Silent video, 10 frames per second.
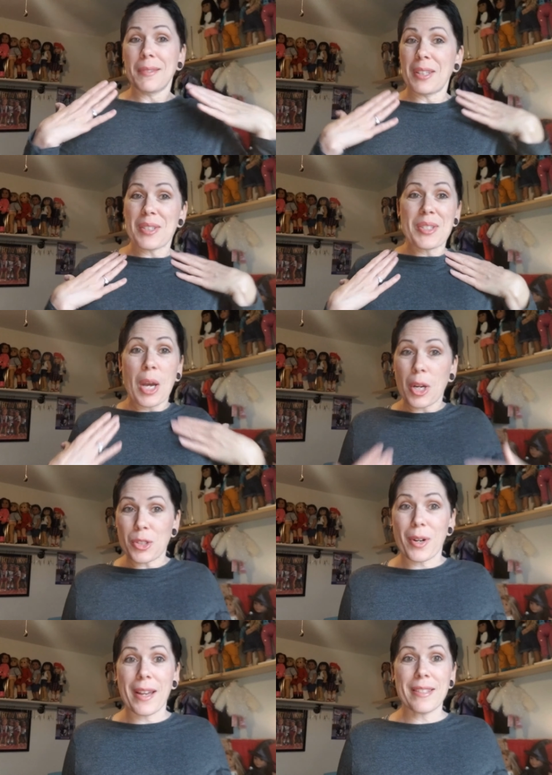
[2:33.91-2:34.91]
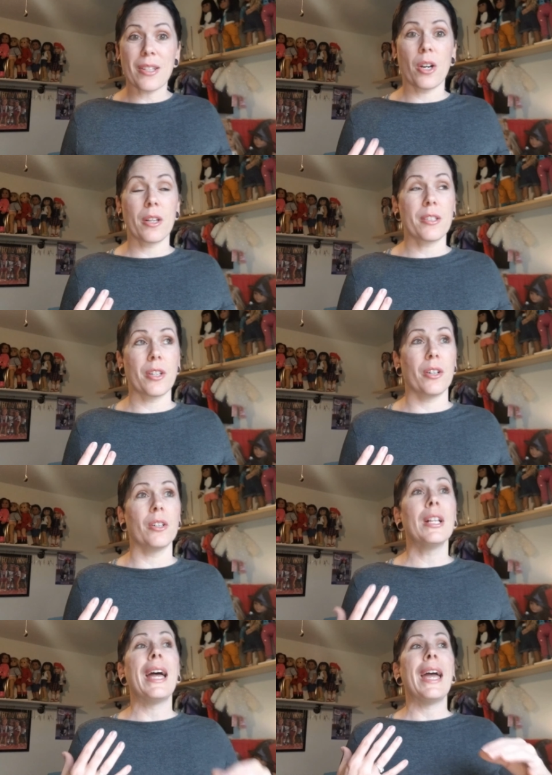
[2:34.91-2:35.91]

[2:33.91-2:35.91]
the sock dress on a doll,